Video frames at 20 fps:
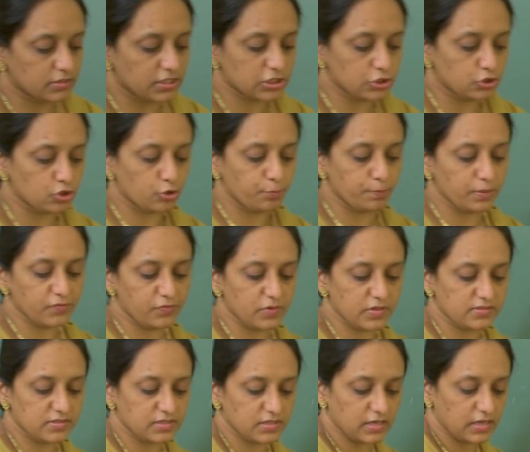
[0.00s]
There should be
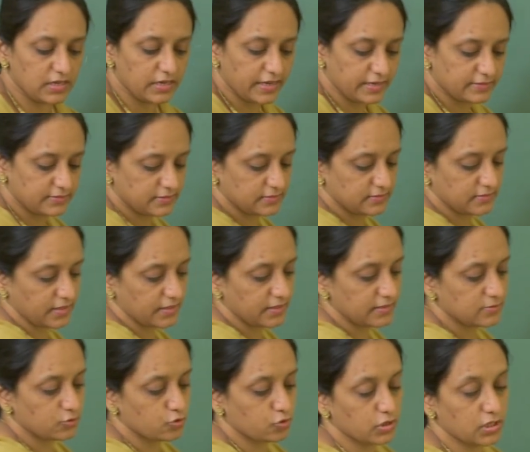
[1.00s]
physical
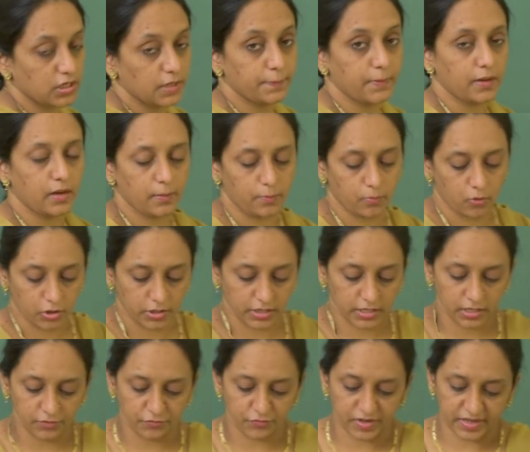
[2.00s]
exercise to keep our
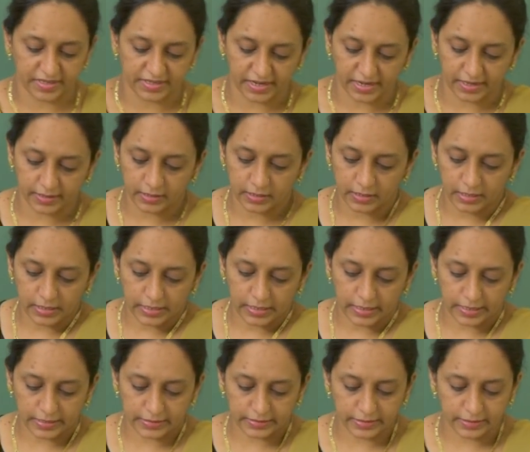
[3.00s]
body fit
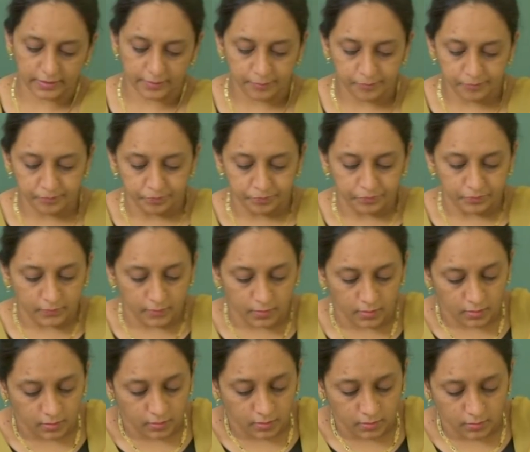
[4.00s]
and healthy.
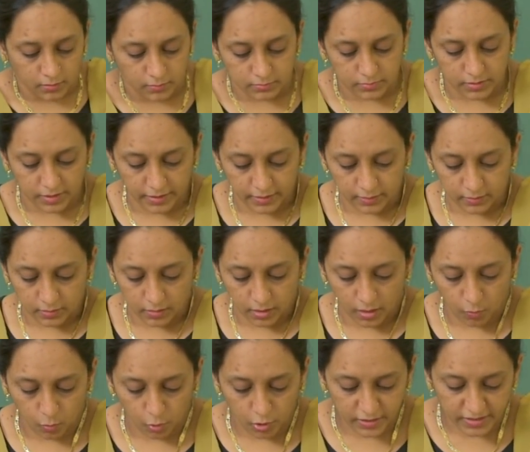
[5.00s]
Then
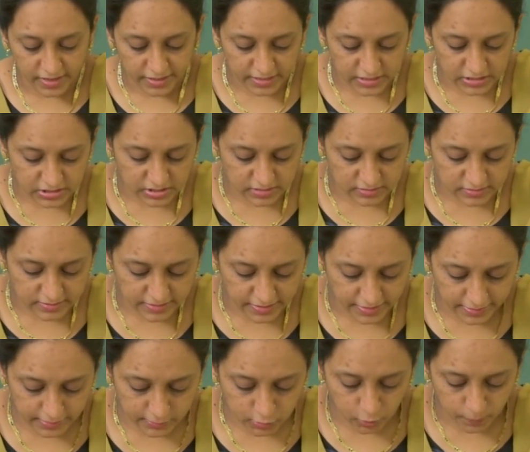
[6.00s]
avoid addictions
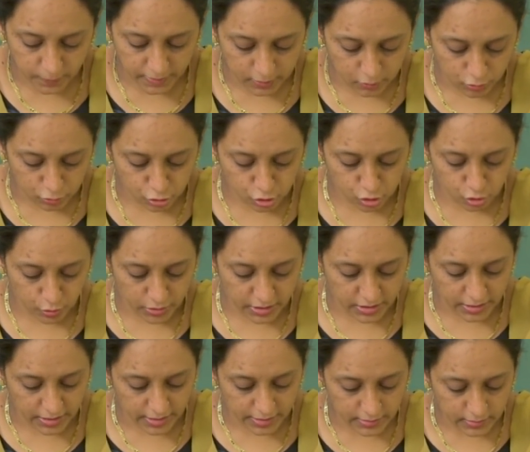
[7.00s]
like tobacco
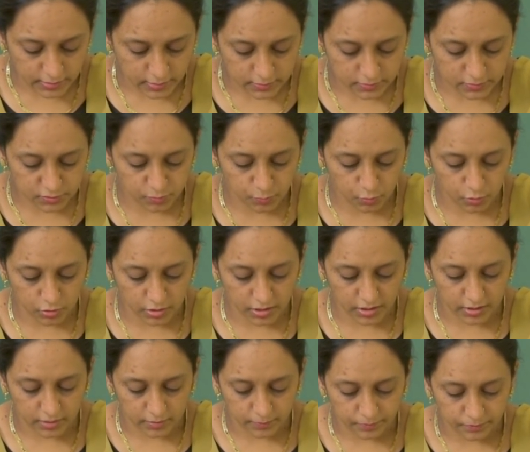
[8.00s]
chewing and
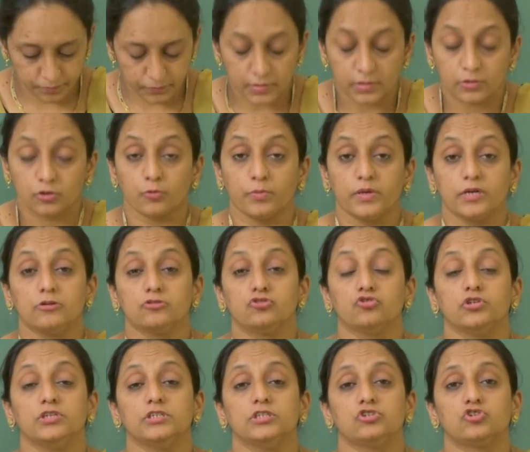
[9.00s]
smoking. Tobacco
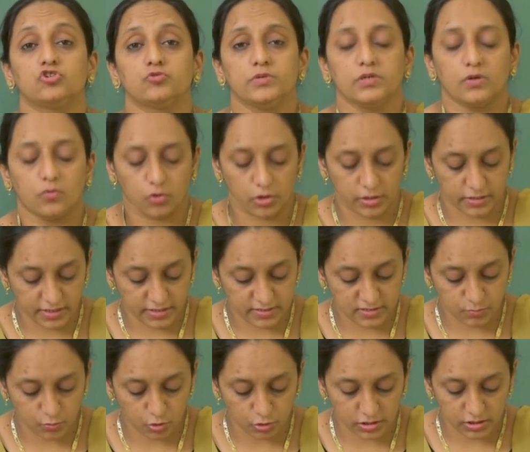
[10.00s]
chewing is to be
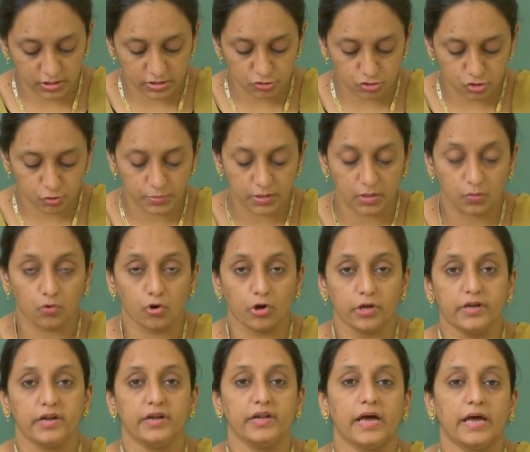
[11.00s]
avoided, smoking is to be
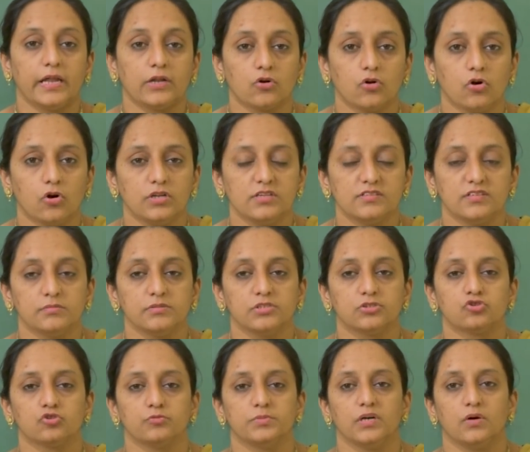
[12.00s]
avoided, alcoholism
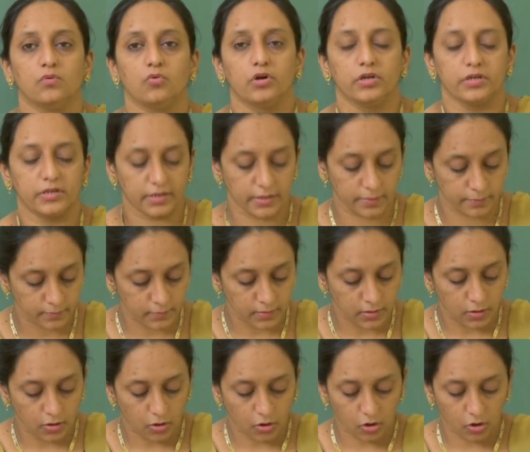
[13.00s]
is to be avoided.